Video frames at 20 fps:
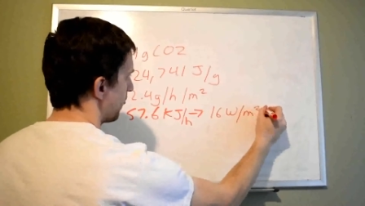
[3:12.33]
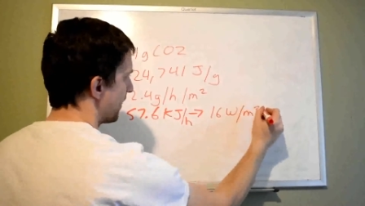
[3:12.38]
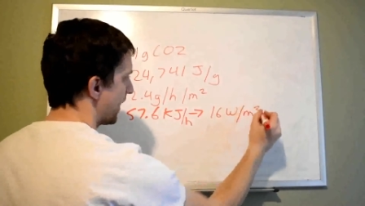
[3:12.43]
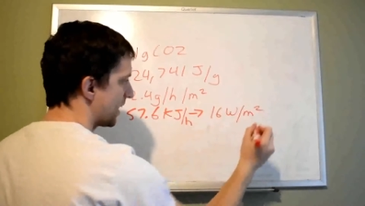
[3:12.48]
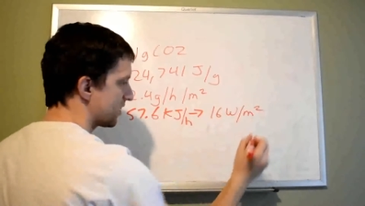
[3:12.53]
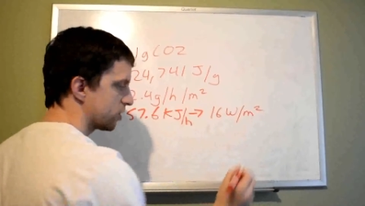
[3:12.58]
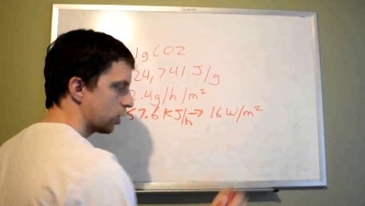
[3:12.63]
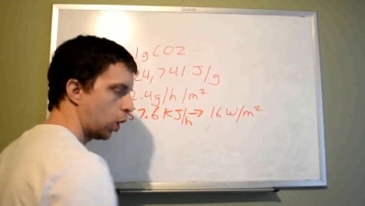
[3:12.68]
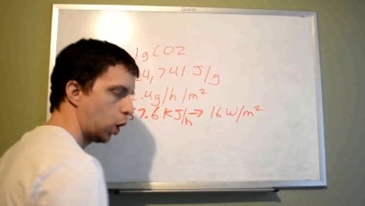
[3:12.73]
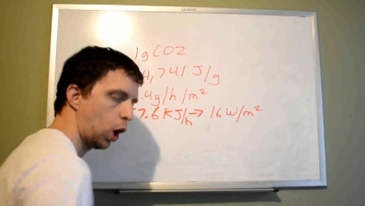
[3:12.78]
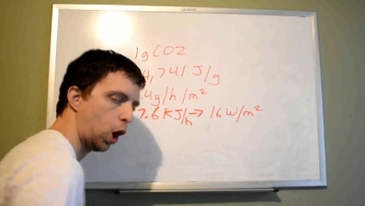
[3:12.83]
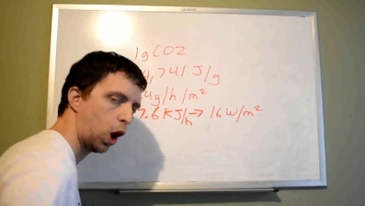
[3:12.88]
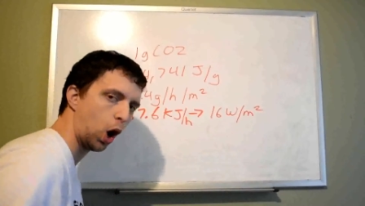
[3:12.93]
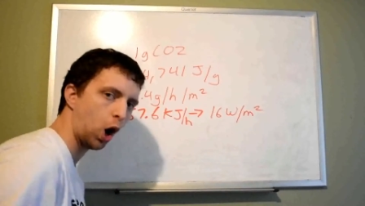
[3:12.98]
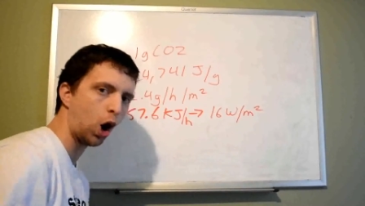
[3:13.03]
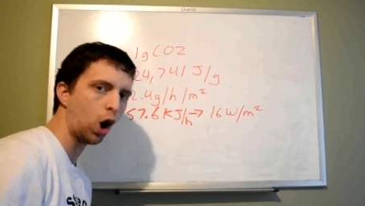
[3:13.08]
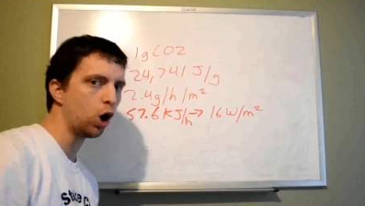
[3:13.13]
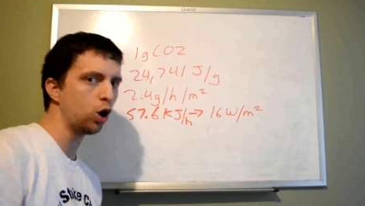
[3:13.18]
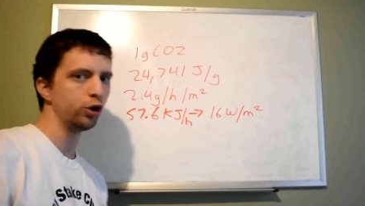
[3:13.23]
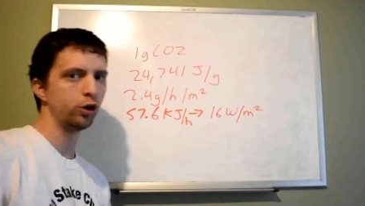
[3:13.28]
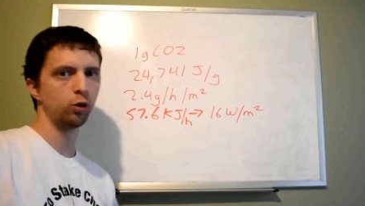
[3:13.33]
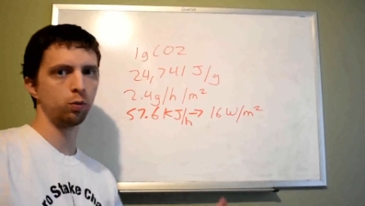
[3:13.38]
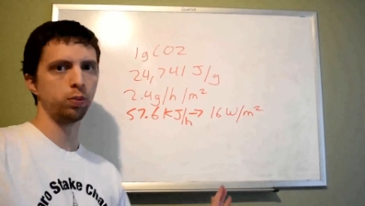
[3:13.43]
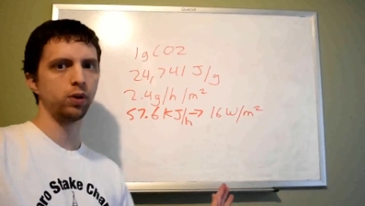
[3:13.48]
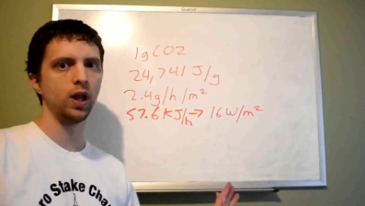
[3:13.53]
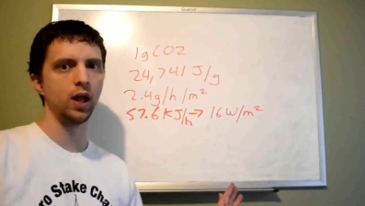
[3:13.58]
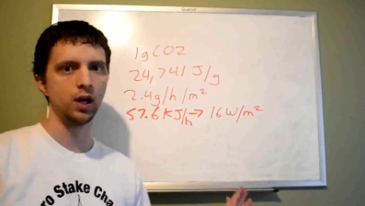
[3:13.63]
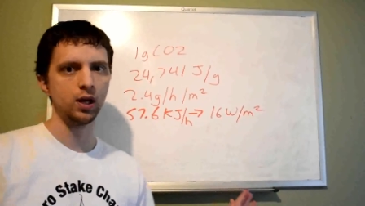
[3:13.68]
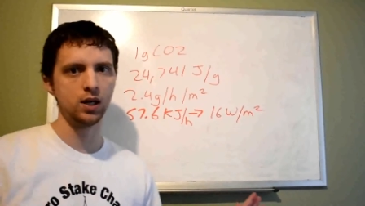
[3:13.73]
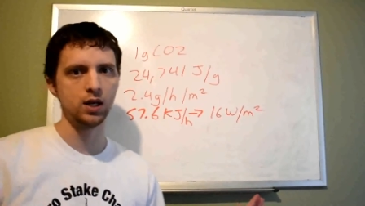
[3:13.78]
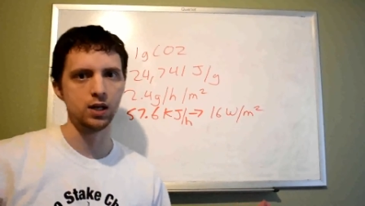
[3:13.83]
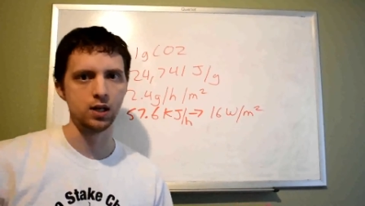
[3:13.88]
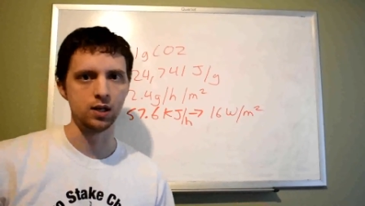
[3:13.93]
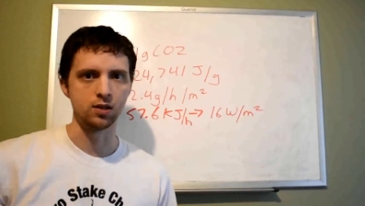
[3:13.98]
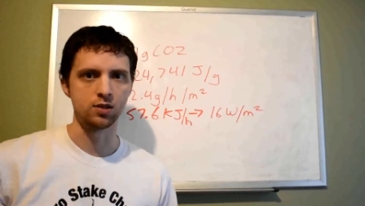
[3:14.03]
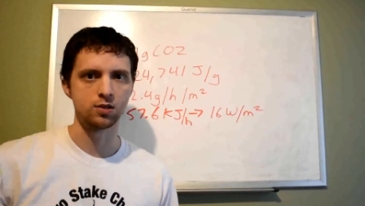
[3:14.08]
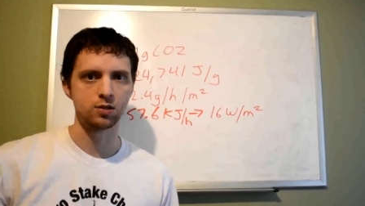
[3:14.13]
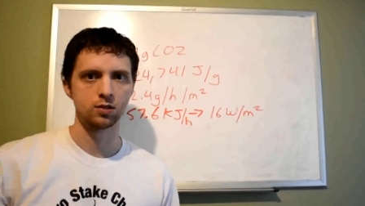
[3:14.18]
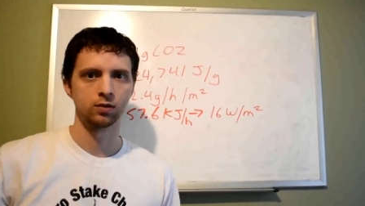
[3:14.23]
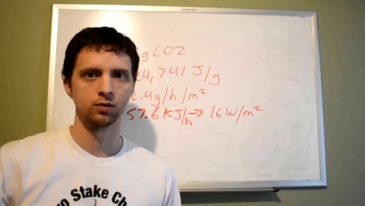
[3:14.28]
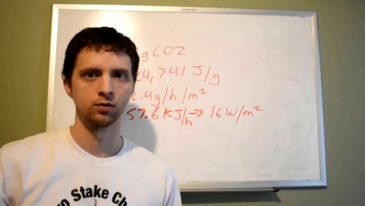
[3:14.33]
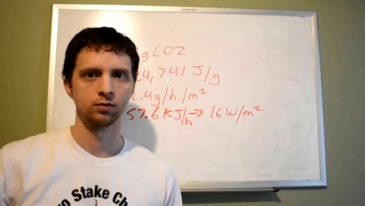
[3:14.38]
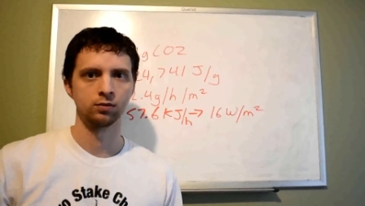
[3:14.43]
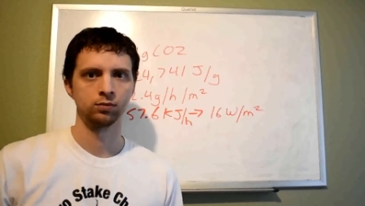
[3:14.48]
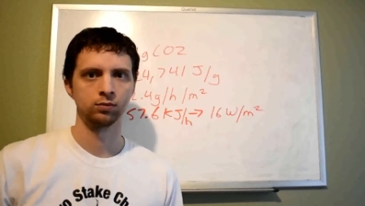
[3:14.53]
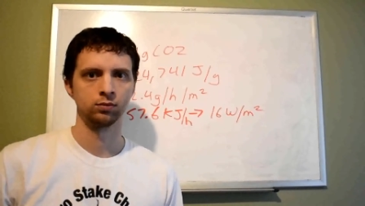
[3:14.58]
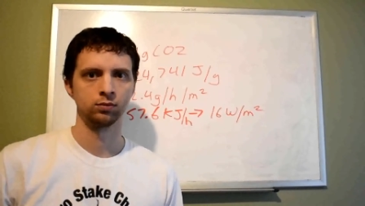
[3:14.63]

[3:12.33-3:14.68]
That's all your plant needs.